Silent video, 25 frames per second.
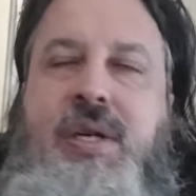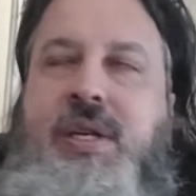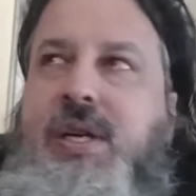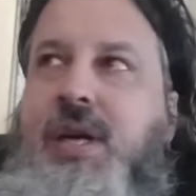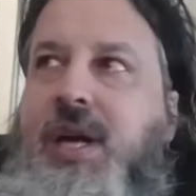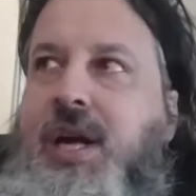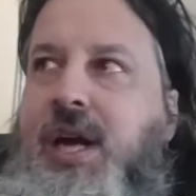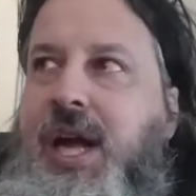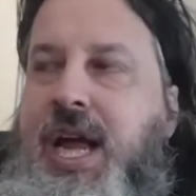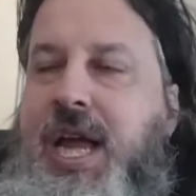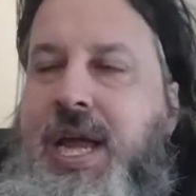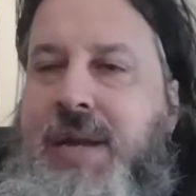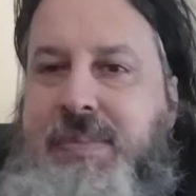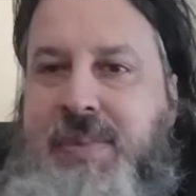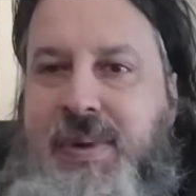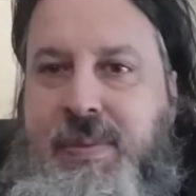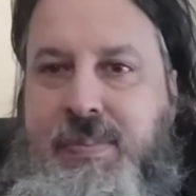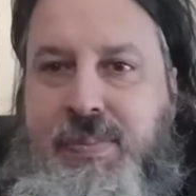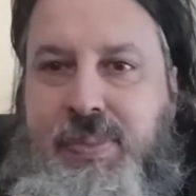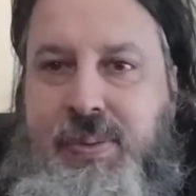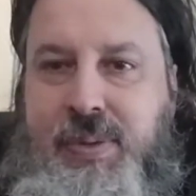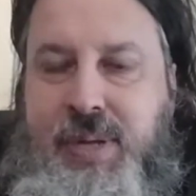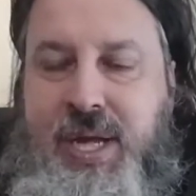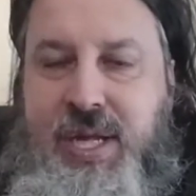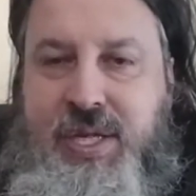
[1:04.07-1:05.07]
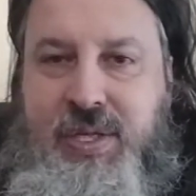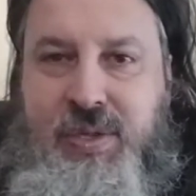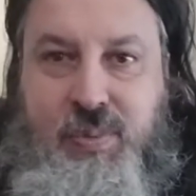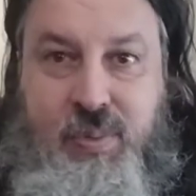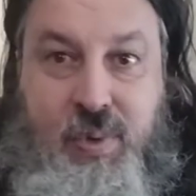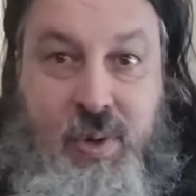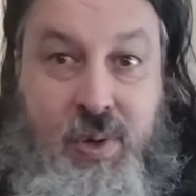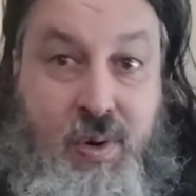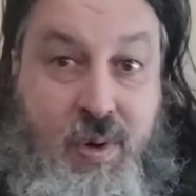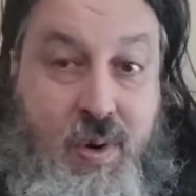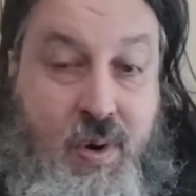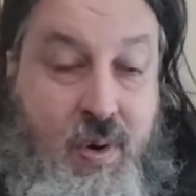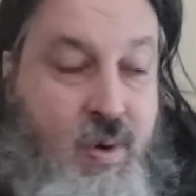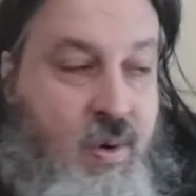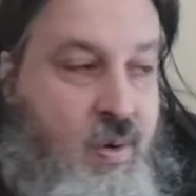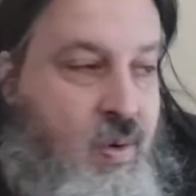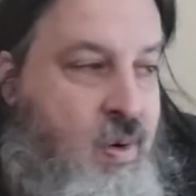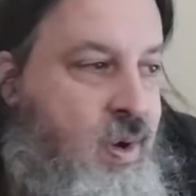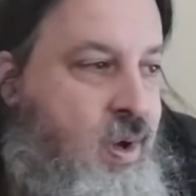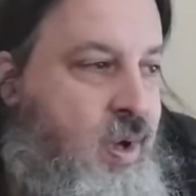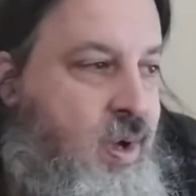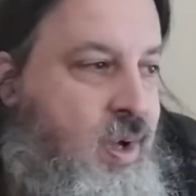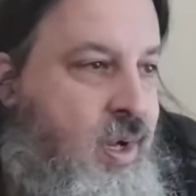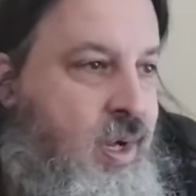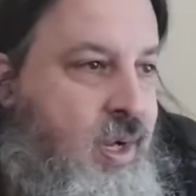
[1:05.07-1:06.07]
time and place where,
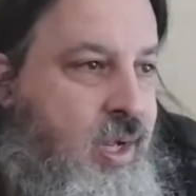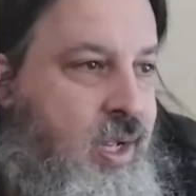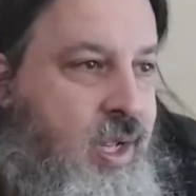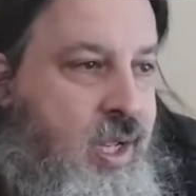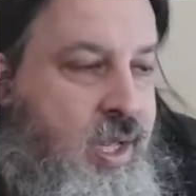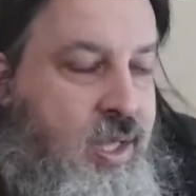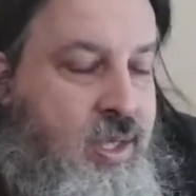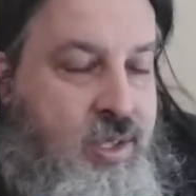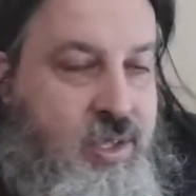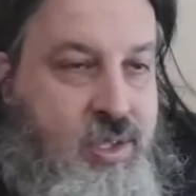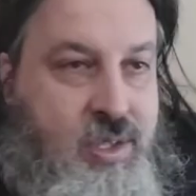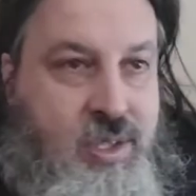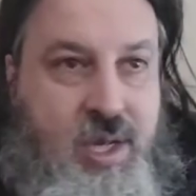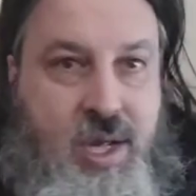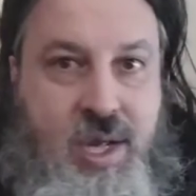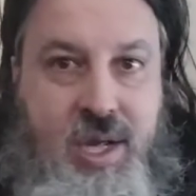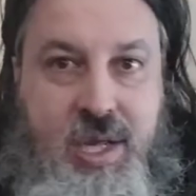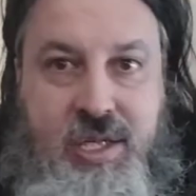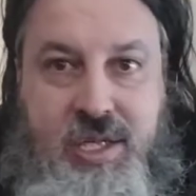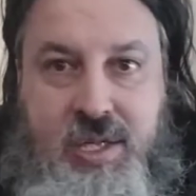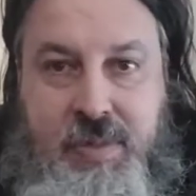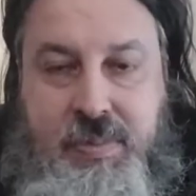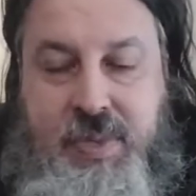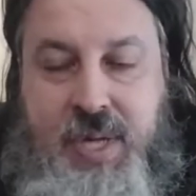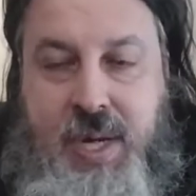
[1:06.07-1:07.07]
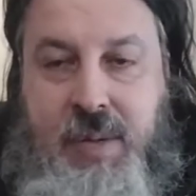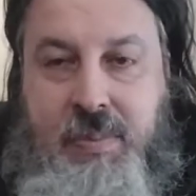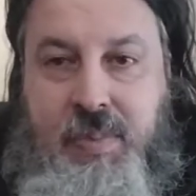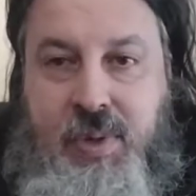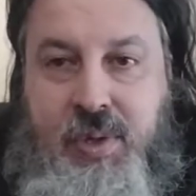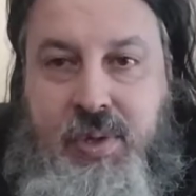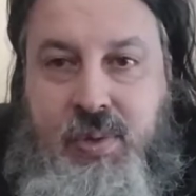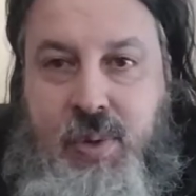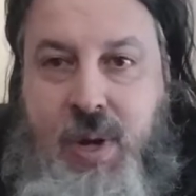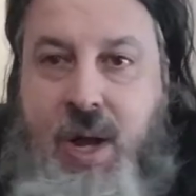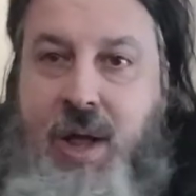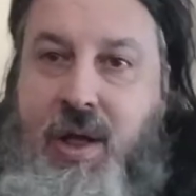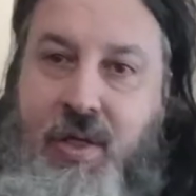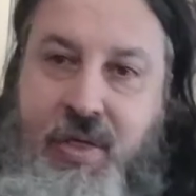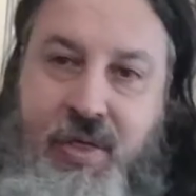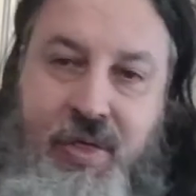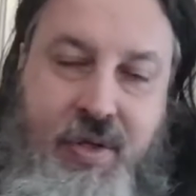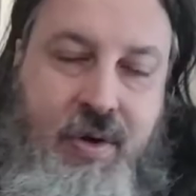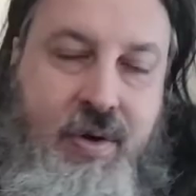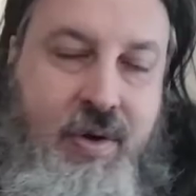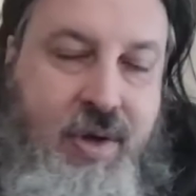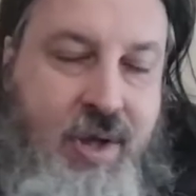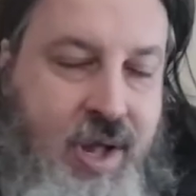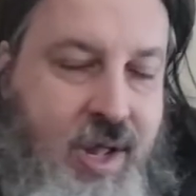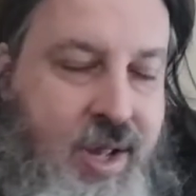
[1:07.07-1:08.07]
oh, it's September
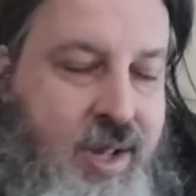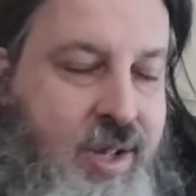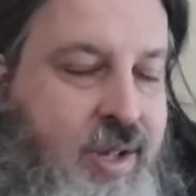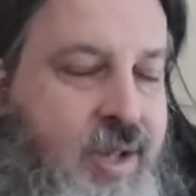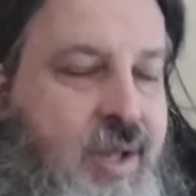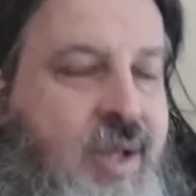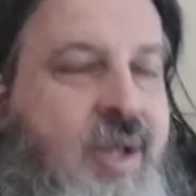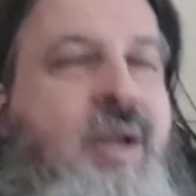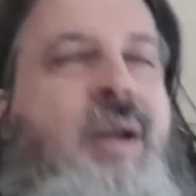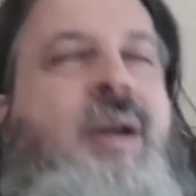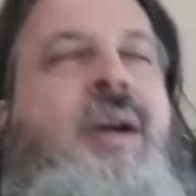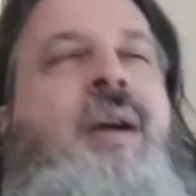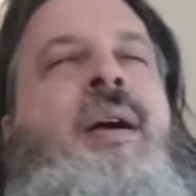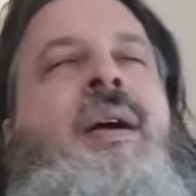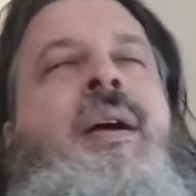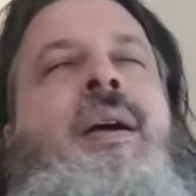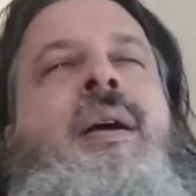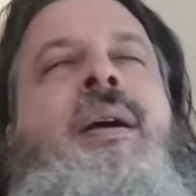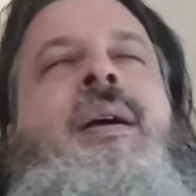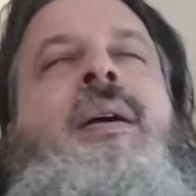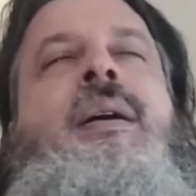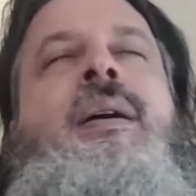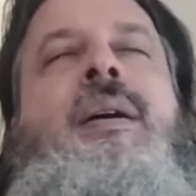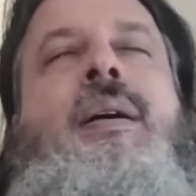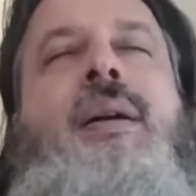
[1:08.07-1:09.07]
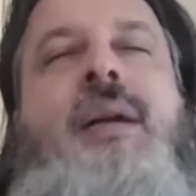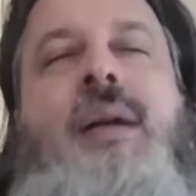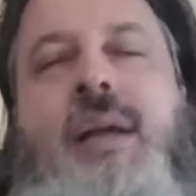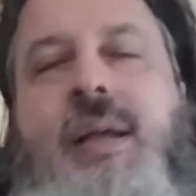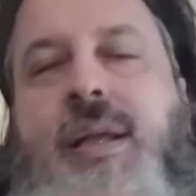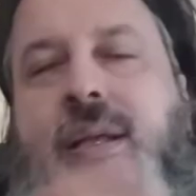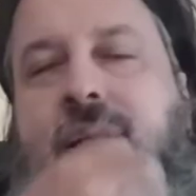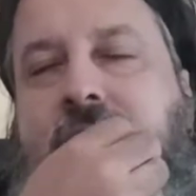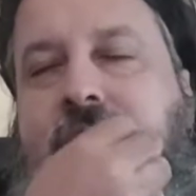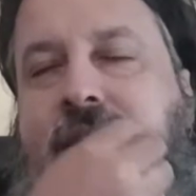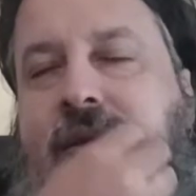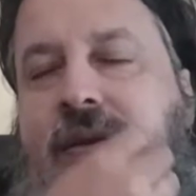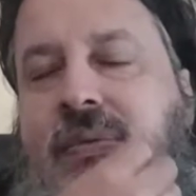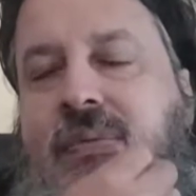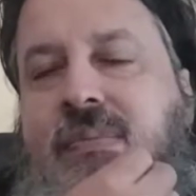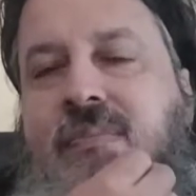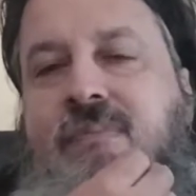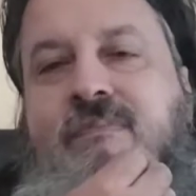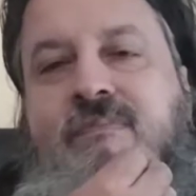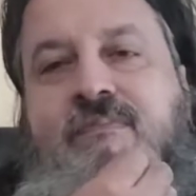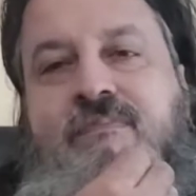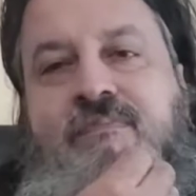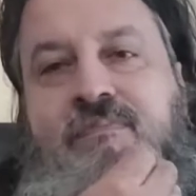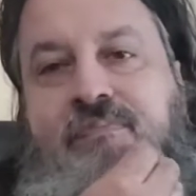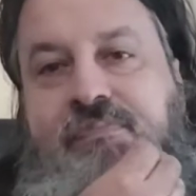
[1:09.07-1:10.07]
12th, okay. And so
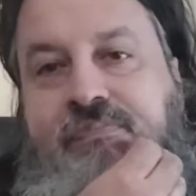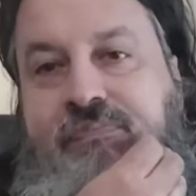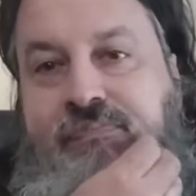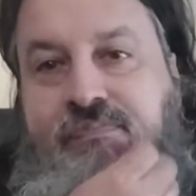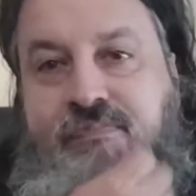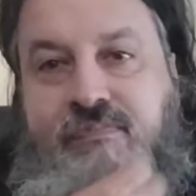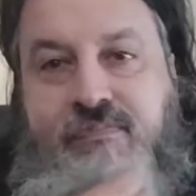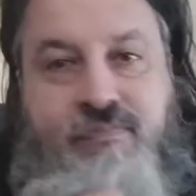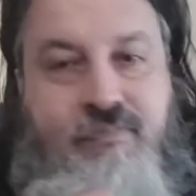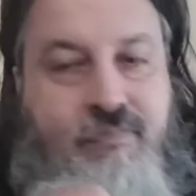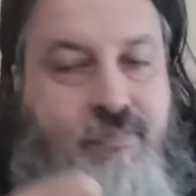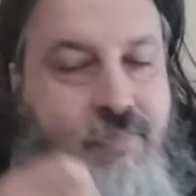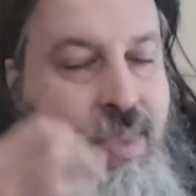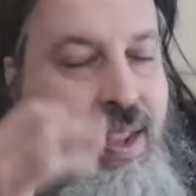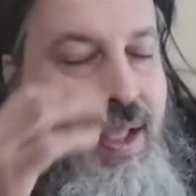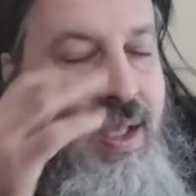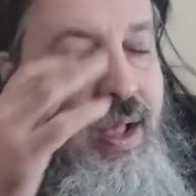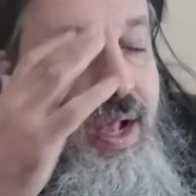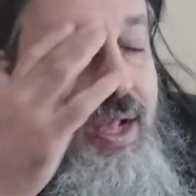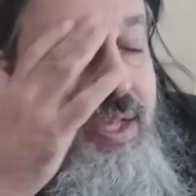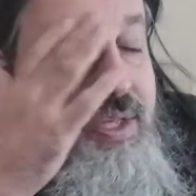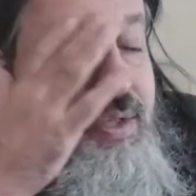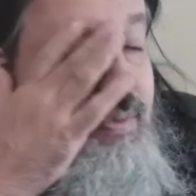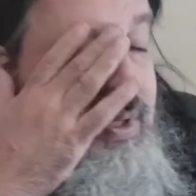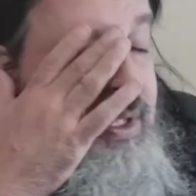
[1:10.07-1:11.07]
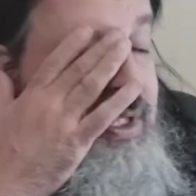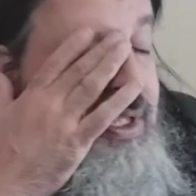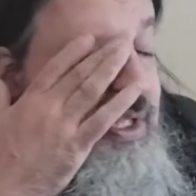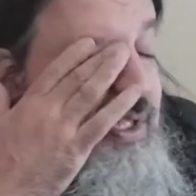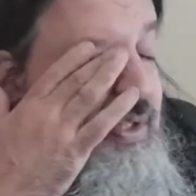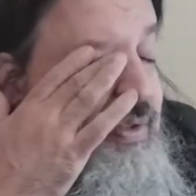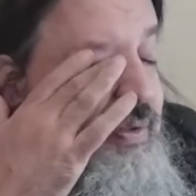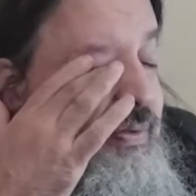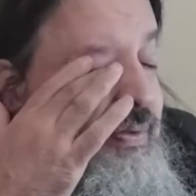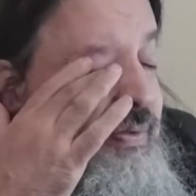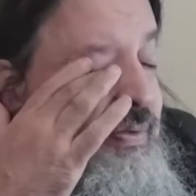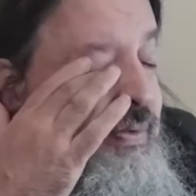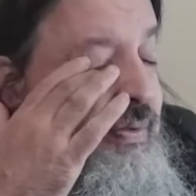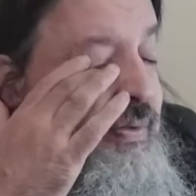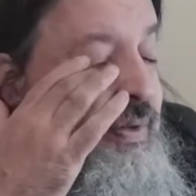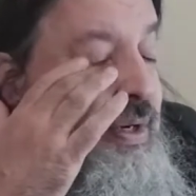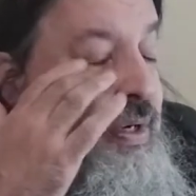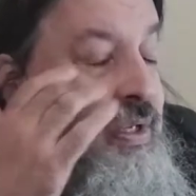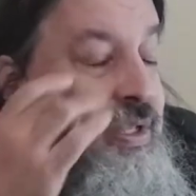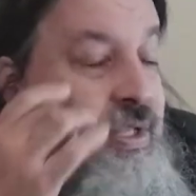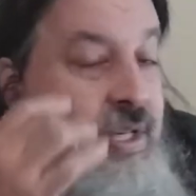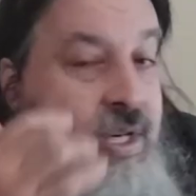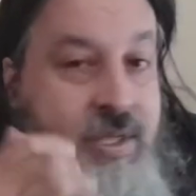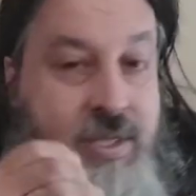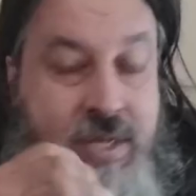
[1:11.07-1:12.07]
that's what
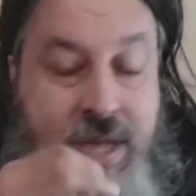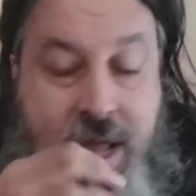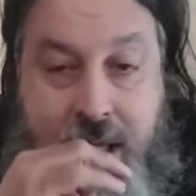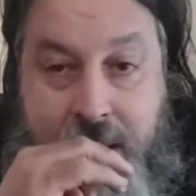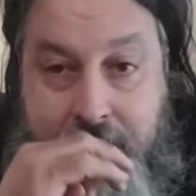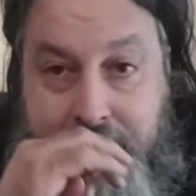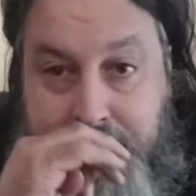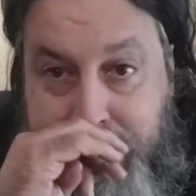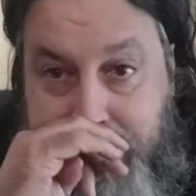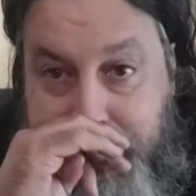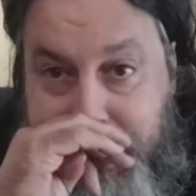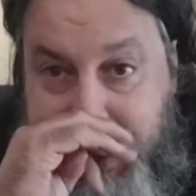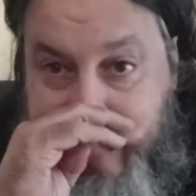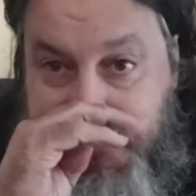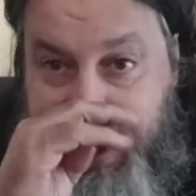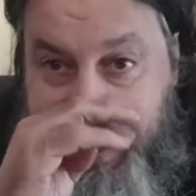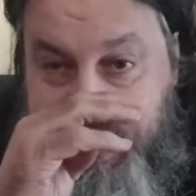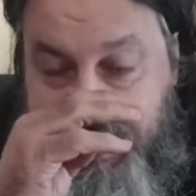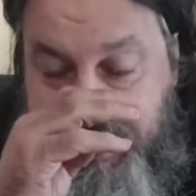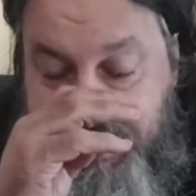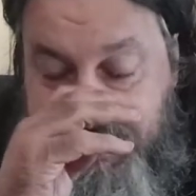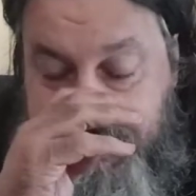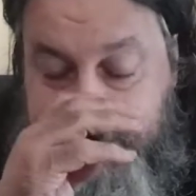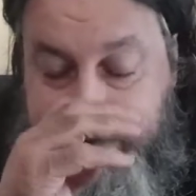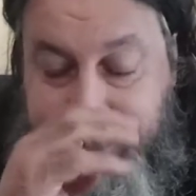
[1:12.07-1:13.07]
just happened now.